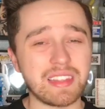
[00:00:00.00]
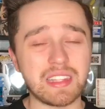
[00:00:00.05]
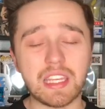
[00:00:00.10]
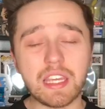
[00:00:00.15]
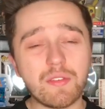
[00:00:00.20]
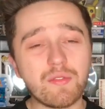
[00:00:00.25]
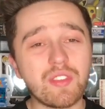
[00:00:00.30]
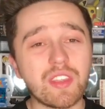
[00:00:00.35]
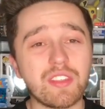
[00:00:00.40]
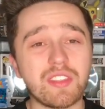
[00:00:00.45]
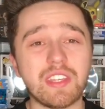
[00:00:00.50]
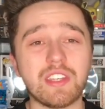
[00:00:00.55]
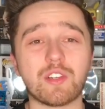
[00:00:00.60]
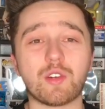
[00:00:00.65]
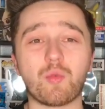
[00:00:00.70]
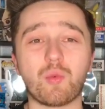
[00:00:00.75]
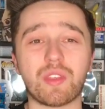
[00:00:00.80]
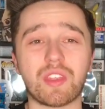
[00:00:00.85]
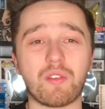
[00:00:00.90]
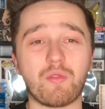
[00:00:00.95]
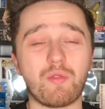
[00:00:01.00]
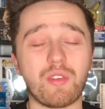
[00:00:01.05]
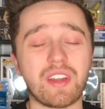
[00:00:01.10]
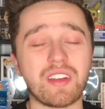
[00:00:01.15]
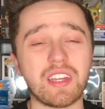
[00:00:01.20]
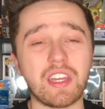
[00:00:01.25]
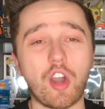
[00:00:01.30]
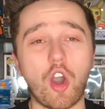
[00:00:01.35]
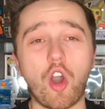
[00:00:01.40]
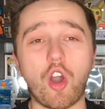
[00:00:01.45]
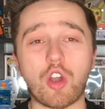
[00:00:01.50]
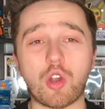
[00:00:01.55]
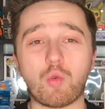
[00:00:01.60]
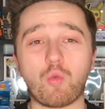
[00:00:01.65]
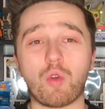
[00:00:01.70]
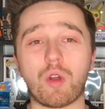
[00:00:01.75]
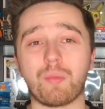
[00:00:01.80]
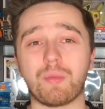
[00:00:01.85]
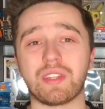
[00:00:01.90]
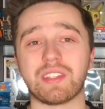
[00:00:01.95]
leave the theater with a very
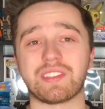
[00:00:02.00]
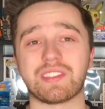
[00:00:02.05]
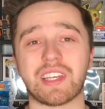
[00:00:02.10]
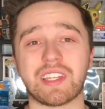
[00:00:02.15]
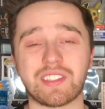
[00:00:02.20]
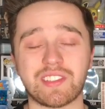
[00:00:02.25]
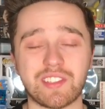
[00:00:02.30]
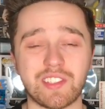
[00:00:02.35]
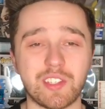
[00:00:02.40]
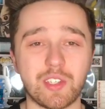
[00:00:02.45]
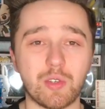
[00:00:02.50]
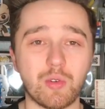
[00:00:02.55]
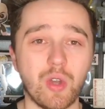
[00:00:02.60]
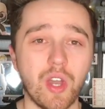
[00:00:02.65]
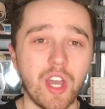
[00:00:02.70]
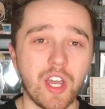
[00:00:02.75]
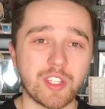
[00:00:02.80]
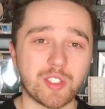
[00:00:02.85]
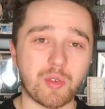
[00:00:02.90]
heartwarming sense to you.